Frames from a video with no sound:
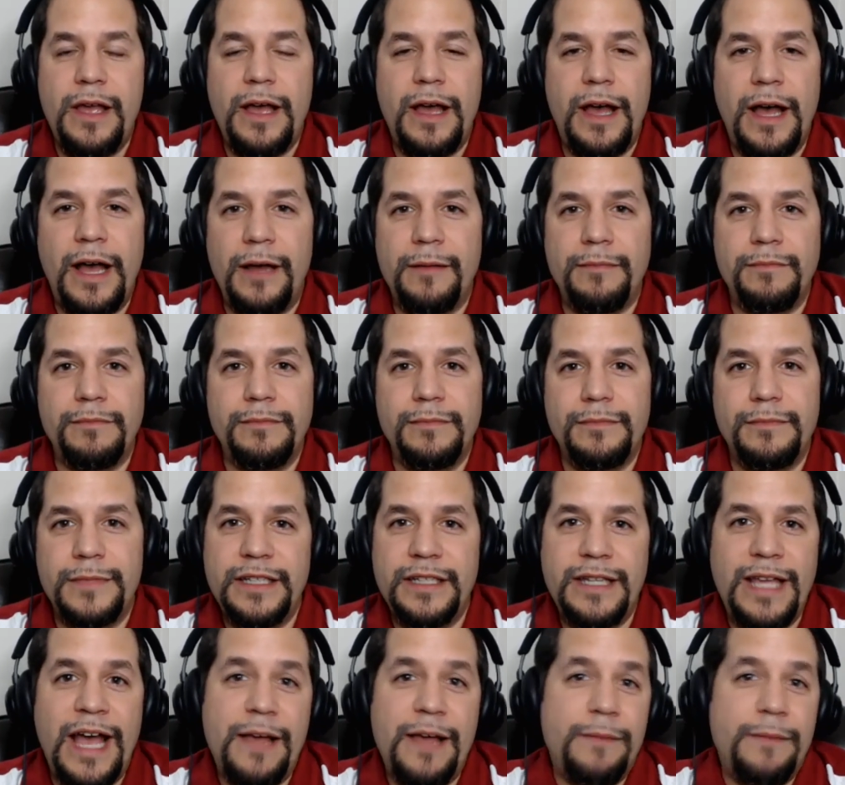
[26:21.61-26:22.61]

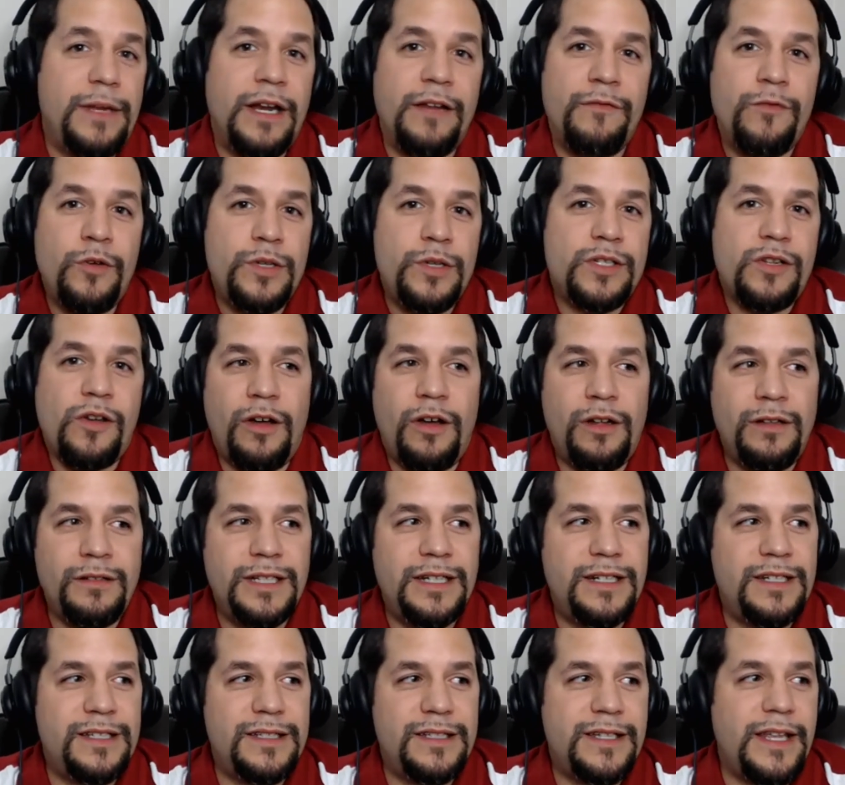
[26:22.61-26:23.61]
But yeah, I mean, I've always called
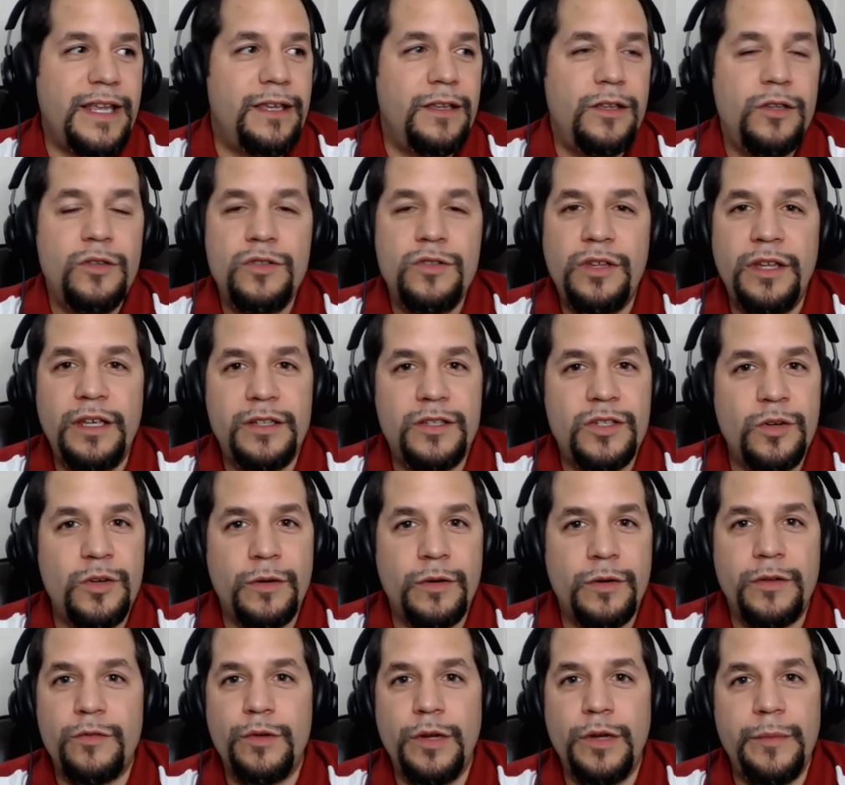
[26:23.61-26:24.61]
and it's like usually a 2
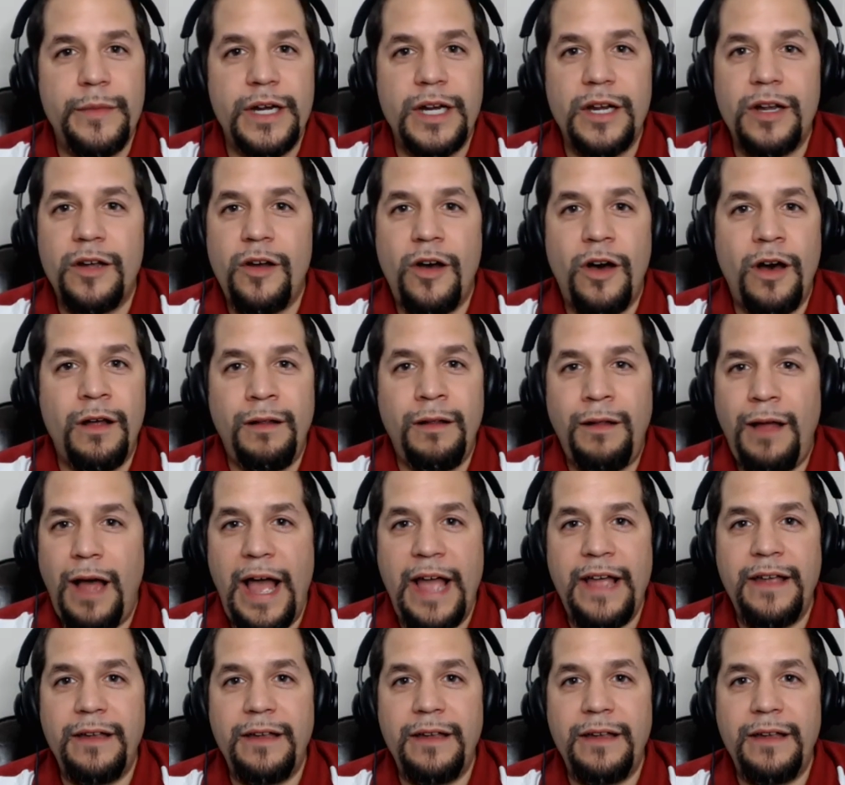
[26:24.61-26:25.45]
or 3 minute call.